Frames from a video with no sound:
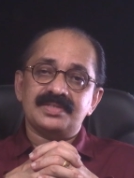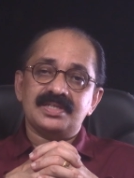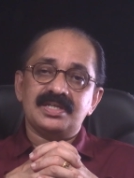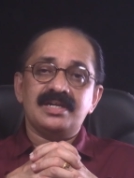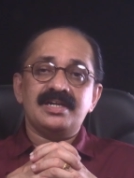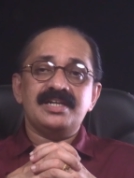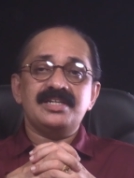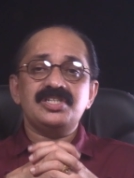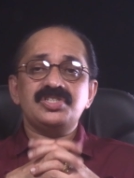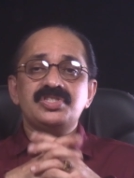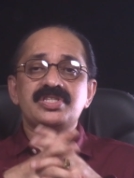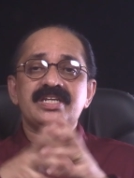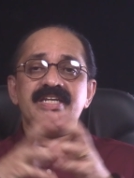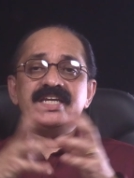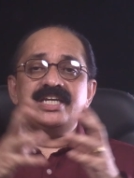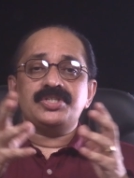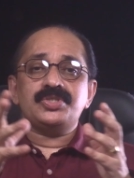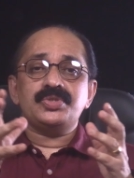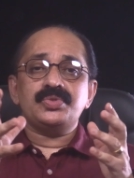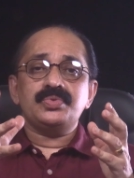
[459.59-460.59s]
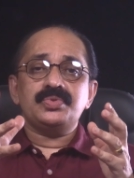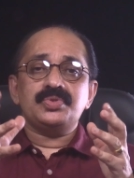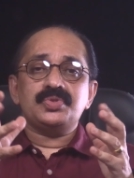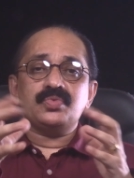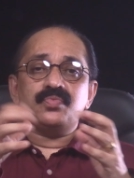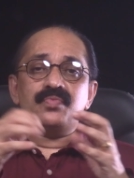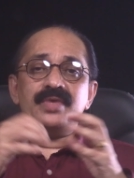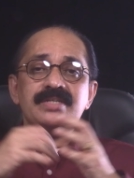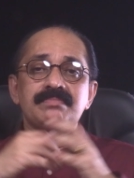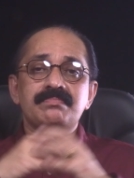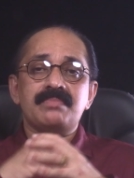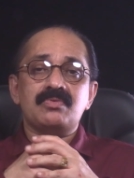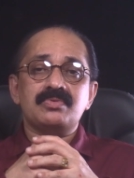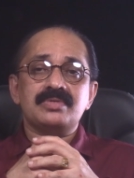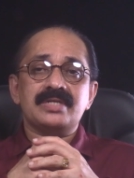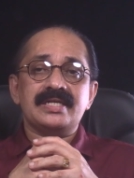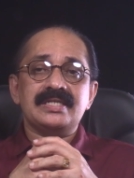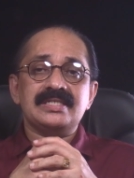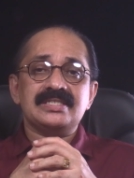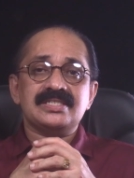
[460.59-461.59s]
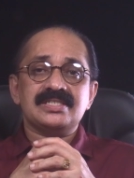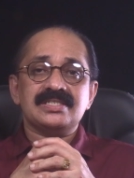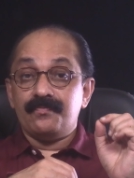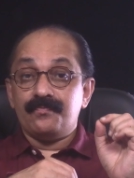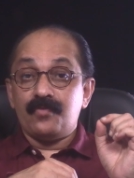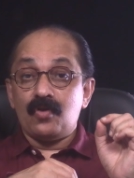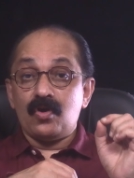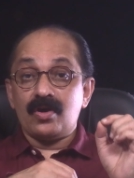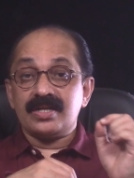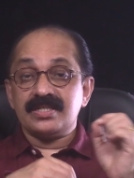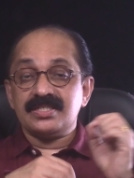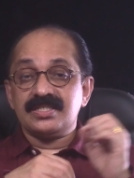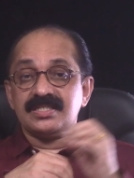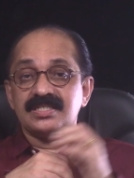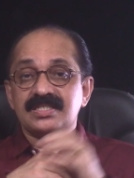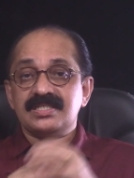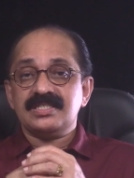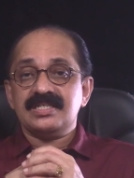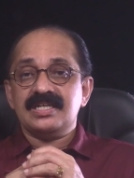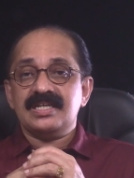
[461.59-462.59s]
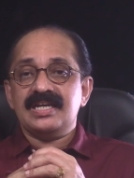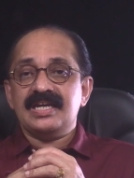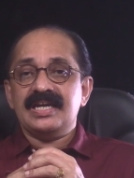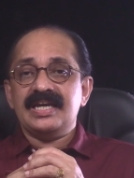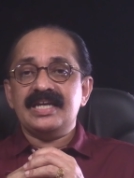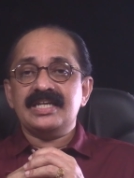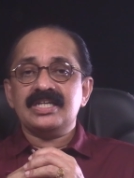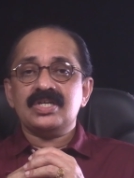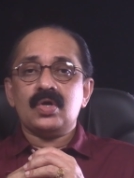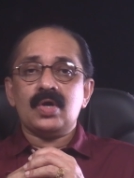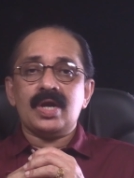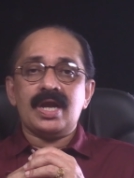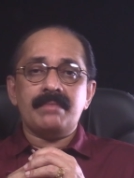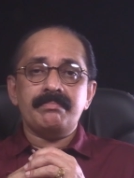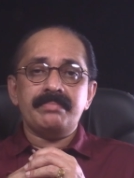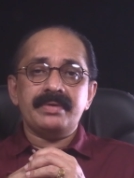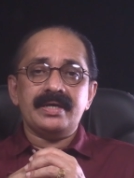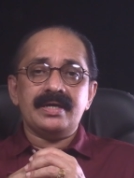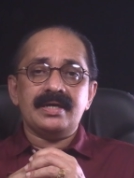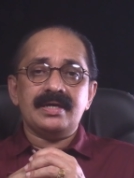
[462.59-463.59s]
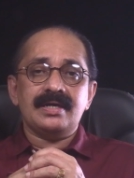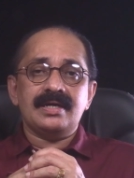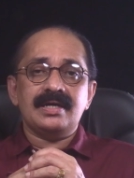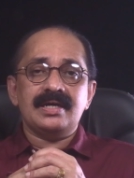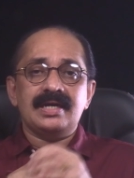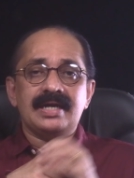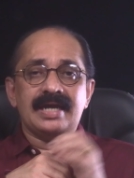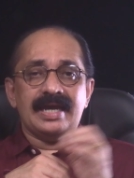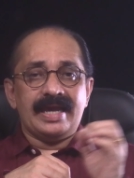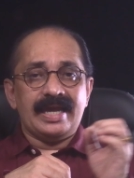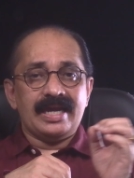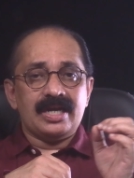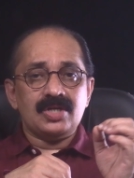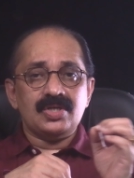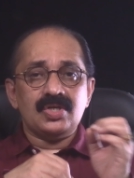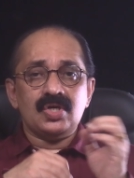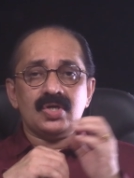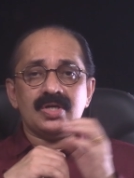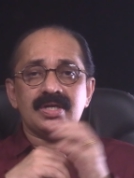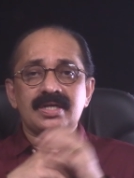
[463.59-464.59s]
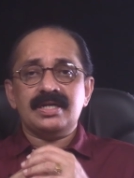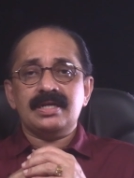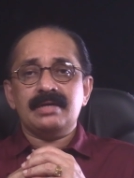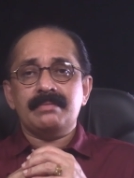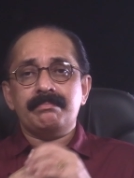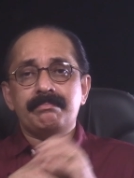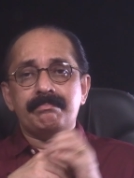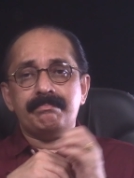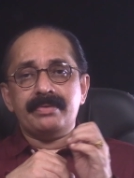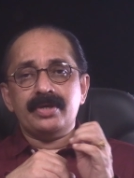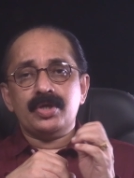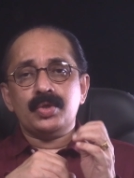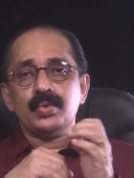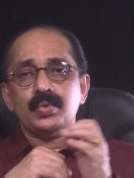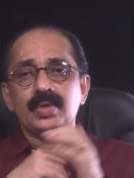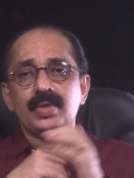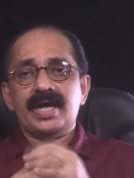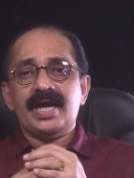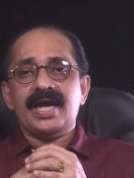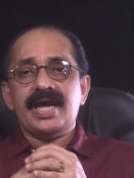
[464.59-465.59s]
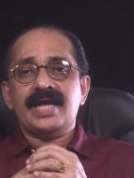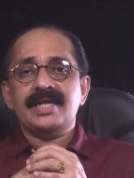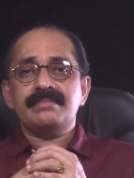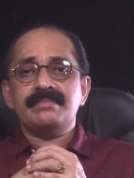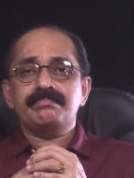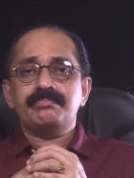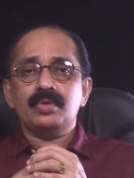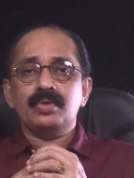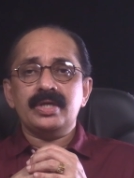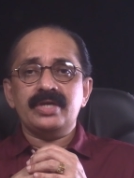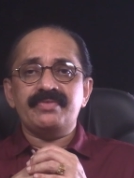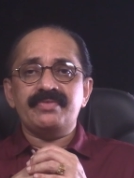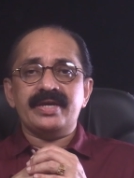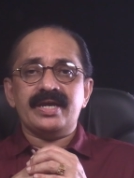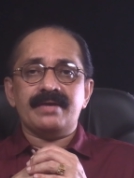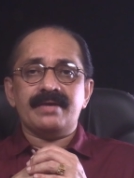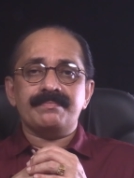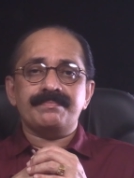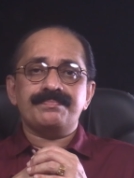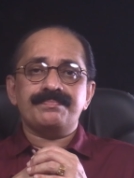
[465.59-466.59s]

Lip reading: It is the native to wet mountains forest in Colombia, Ecuador, Peru, and Bolivia.